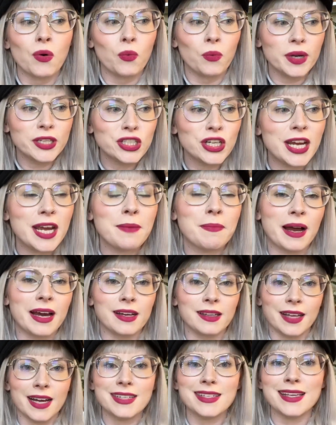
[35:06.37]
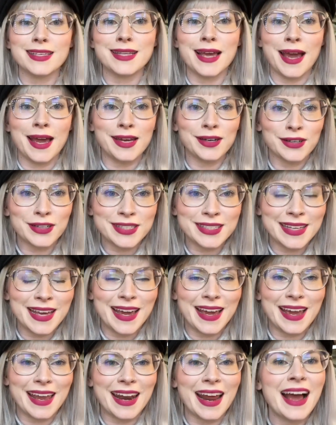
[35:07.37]
Witching by Alexis
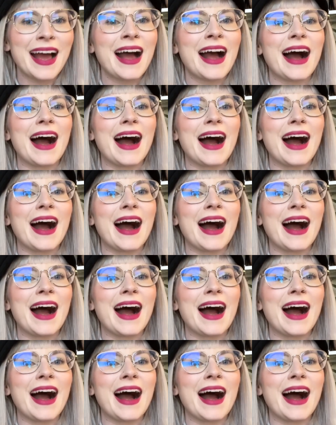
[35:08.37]
Henderson.